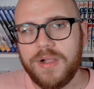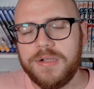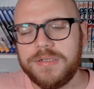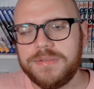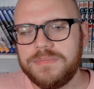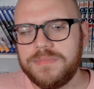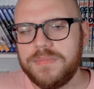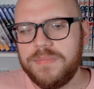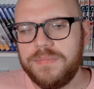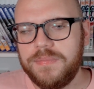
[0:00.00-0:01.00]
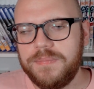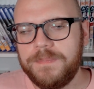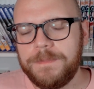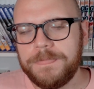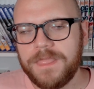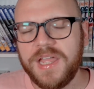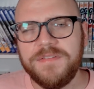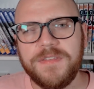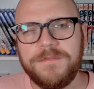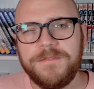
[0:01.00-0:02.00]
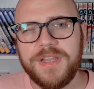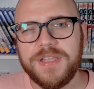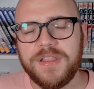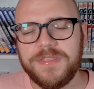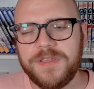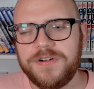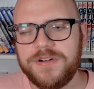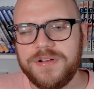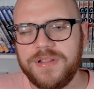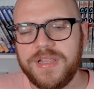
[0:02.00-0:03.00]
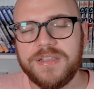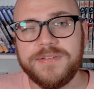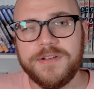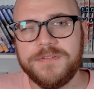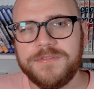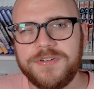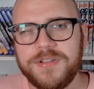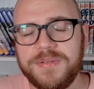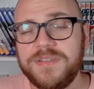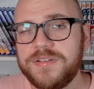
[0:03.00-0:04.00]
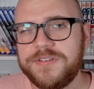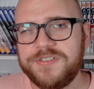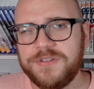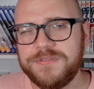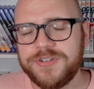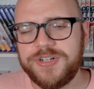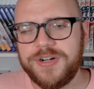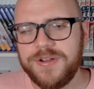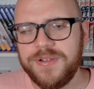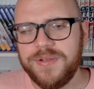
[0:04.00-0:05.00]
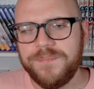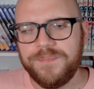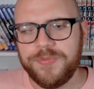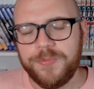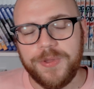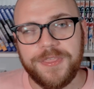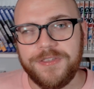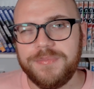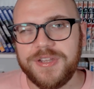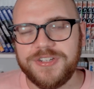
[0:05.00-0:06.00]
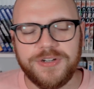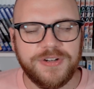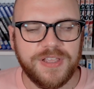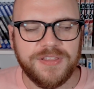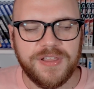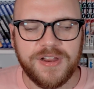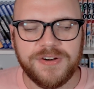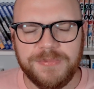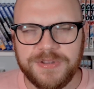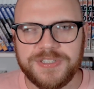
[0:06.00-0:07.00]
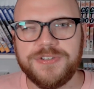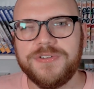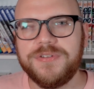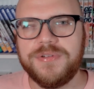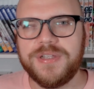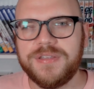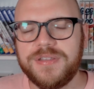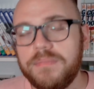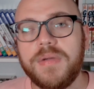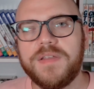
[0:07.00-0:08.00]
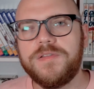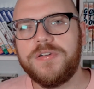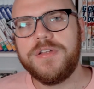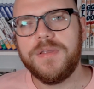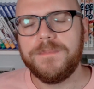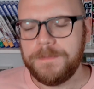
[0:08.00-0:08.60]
I have the feeling that they're like softer, the beans are softer with this mixture than they are with shoyu and mustard.